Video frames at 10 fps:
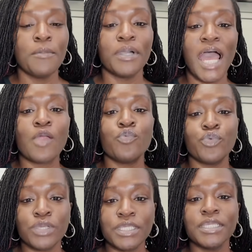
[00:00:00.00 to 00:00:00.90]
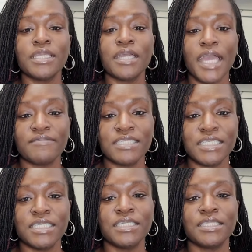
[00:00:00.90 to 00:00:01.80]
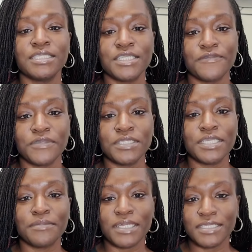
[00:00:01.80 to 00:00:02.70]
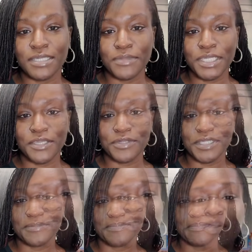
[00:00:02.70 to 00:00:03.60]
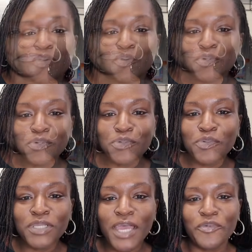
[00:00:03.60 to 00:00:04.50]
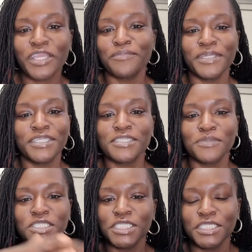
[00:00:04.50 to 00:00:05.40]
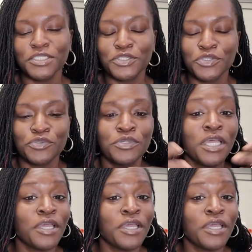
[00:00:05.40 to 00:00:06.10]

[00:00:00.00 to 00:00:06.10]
But I really have seen the difference in my stomach area. So who would I recommend this machine to?